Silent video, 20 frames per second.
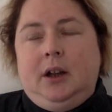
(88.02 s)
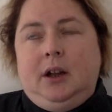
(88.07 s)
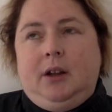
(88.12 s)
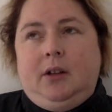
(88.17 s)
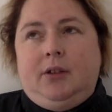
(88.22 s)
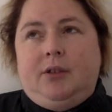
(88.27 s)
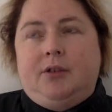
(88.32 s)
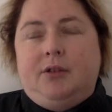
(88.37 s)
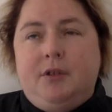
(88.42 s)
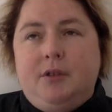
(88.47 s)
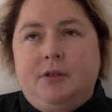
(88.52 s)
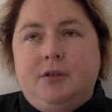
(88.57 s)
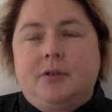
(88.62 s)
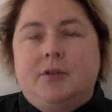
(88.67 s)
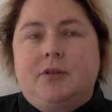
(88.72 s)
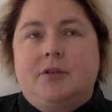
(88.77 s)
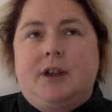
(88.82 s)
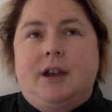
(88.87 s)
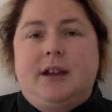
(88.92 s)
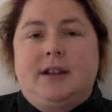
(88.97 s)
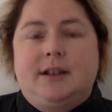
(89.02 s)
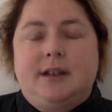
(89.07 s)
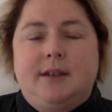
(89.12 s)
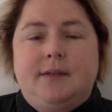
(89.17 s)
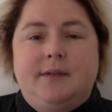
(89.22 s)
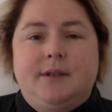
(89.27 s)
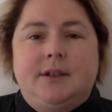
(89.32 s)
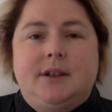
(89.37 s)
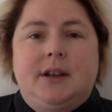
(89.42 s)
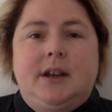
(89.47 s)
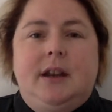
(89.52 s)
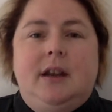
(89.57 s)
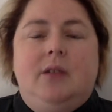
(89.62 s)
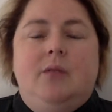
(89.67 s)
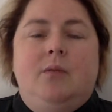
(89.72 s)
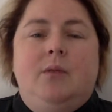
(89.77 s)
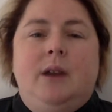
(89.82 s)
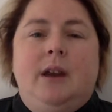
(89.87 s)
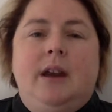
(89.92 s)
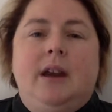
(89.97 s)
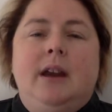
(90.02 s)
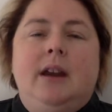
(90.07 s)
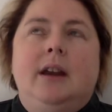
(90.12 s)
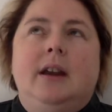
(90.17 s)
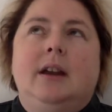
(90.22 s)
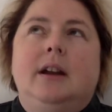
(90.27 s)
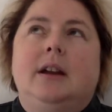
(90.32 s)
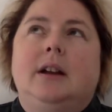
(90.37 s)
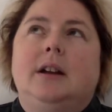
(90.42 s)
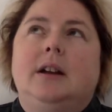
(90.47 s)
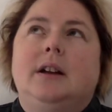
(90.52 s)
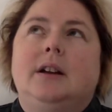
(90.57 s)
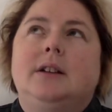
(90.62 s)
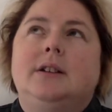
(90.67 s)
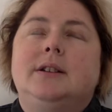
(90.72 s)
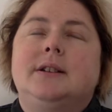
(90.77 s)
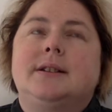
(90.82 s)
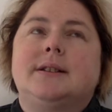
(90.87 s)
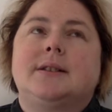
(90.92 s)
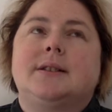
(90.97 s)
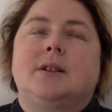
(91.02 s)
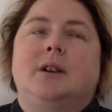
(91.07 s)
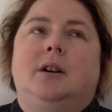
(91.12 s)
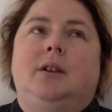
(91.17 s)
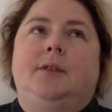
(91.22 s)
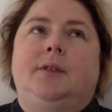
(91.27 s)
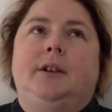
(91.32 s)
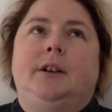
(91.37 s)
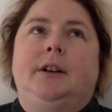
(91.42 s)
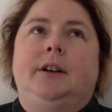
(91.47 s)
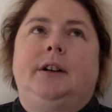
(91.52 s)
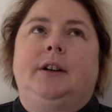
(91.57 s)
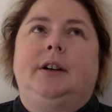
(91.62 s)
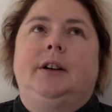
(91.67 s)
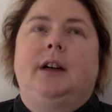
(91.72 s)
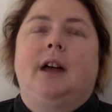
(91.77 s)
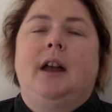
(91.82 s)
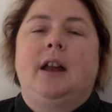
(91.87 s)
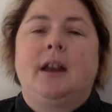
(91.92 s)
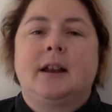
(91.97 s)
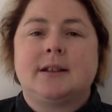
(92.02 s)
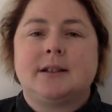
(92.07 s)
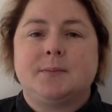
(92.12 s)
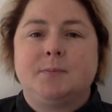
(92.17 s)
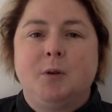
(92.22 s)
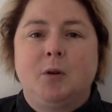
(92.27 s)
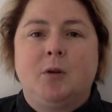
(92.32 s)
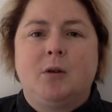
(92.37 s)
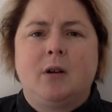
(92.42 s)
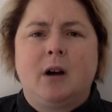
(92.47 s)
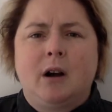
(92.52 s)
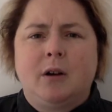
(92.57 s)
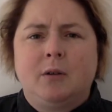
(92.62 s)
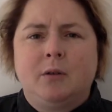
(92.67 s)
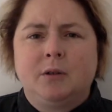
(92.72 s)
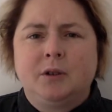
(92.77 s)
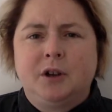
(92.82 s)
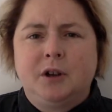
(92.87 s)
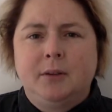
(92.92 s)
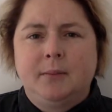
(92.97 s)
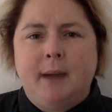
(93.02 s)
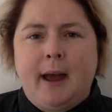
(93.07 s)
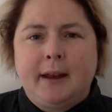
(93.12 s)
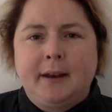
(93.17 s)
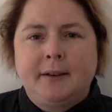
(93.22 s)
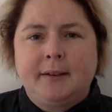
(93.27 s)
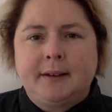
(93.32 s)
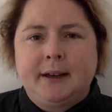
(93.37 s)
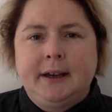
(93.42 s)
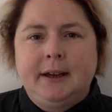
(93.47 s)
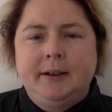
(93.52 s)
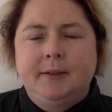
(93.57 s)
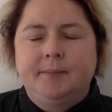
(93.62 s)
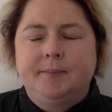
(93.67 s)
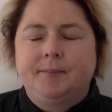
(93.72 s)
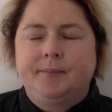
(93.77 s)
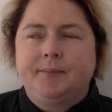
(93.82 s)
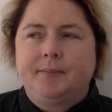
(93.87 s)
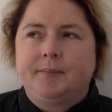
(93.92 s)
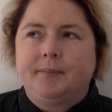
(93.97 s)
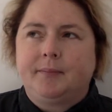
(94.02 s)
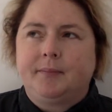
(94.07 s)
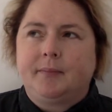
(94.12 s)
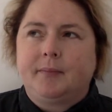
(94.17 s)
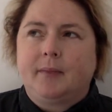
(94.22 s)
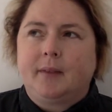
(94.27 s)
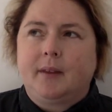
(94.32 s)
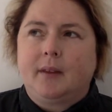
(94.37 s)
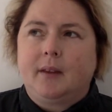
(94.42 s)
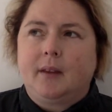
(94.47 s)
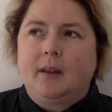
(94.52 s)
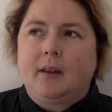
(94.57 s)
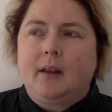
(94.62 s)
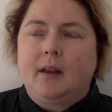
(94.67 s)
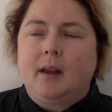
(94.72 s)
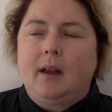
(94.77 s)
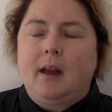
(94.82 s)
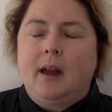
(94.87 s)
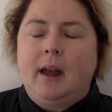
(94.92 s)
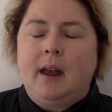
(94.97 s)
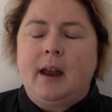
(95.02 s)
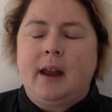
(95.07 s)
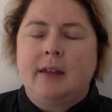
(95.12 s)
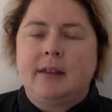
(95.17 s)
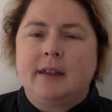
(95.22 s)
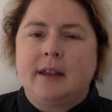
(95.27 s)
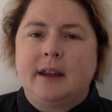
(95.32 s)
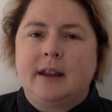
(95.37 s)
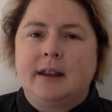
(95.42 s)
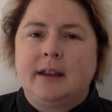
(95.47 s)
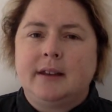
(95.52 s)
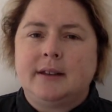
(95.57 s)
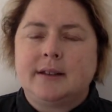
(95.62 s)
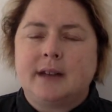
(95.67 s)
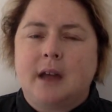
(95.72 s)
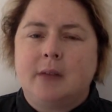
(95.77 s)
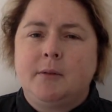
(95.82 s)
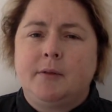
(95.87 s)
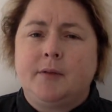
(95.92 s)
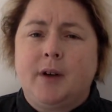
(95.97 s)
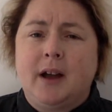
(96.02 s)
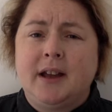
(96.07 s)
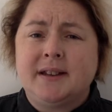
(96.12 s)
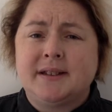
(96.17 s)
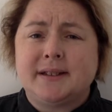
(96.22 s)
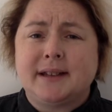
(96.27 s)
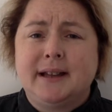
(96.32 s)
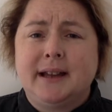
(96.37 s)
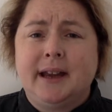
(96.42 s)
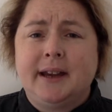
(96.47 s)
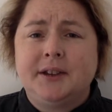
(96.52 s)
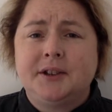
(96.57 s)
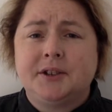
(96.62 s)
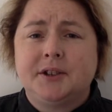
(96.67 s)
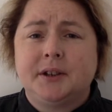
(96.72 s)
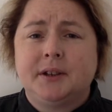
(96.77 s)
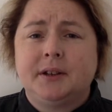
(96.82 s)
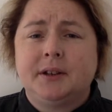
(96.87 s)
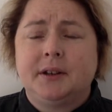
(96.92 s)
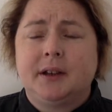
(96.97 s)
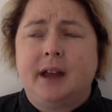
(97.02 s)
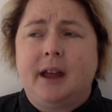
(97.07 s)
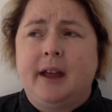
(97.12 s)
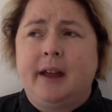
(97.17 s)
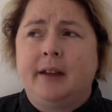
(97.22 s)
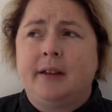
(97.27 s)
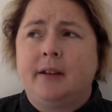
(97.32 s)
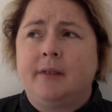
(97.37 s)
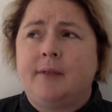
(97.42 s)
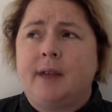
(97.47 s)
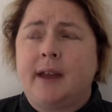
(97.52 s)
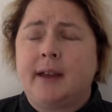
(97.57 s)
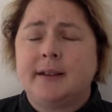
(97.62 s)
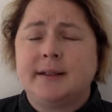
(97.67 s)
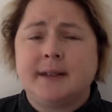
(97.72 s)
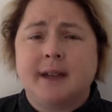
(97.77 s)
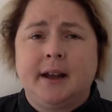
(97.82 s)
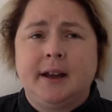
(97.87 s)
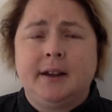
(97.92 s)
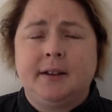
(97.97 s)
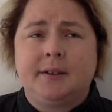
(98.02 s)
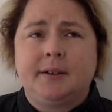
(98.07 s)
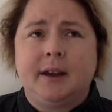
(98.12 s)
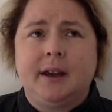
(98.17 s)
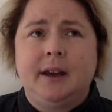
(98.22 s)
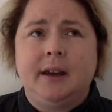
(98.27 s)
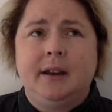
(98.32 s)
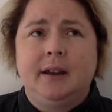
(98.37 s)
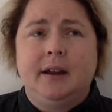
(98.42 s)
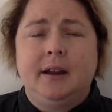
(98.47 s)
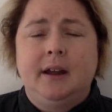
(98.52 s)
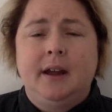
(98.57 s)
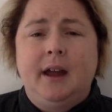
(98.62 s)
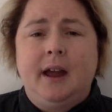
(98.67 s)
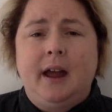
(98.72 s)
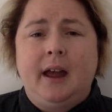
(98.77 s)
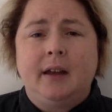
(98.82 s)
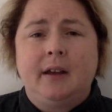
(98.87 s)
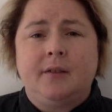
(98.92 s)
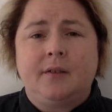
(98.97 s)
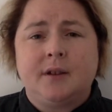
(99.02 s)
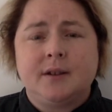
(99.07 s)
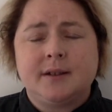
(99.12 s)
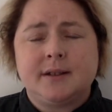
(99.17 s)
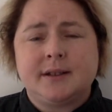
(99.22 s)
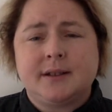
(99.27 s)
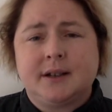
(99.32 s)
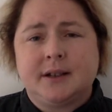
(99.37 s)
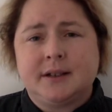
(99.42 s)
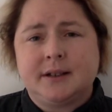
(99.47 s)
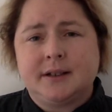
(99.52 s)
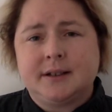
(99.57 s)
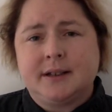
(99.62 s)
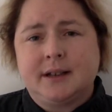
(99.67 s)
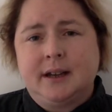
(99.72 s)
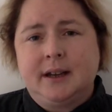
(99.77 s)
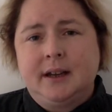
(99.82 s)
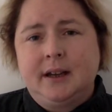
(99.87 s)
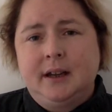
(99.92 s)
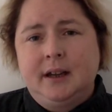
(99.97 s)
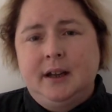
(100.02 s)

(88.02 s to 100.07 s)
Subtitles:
Through creativity, we discover and explore our own humanity. And I think in a time of isolation and of anxiety and of uncertainty,